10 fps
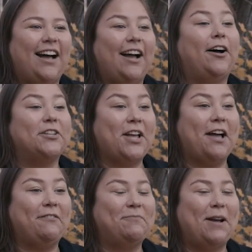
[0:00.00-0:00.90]
I also
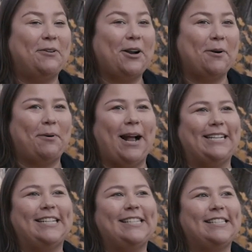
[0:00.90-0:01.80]
have in my own art
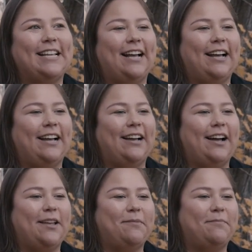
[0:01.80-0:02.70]
practice,
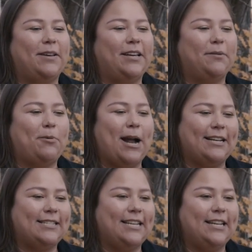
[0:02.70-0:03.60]
I'm a
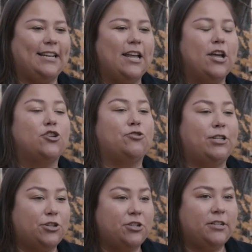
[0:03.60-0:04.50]
practicing
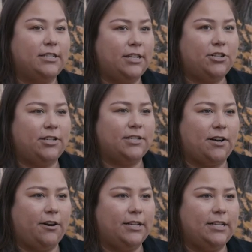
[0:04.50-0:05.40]
traditional Indigenous
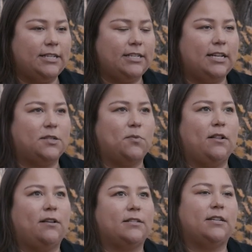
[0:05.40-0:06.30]
artist as
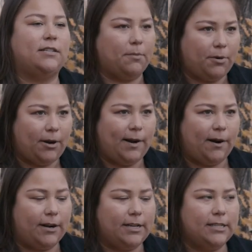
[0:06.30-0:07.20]
well as contemporary
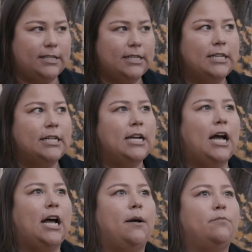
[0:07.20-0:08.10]
artist.
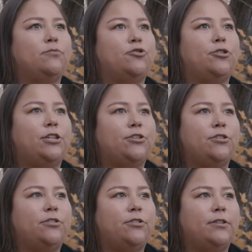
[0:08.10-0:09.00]

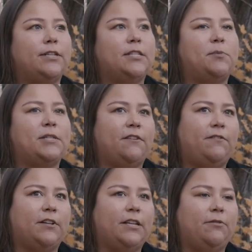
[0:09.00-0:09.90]
Traditional is
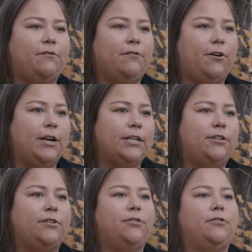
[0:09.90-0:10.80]
specifically referring
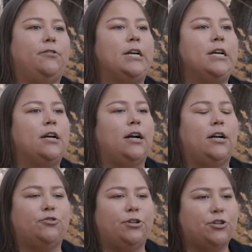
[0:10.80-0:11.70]
to
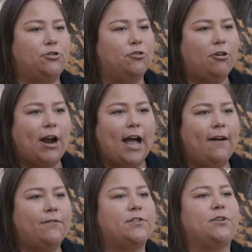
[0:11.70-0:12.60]
traditional
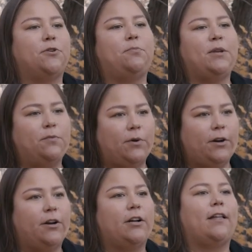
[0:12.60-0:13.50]
craft, so
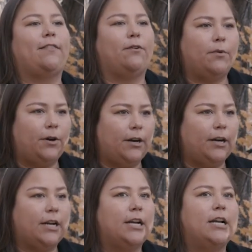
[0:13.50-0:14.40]
beadwork,
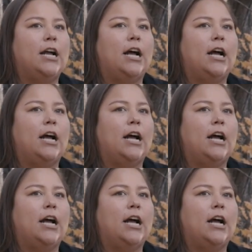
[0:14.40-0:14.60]
leatherwork,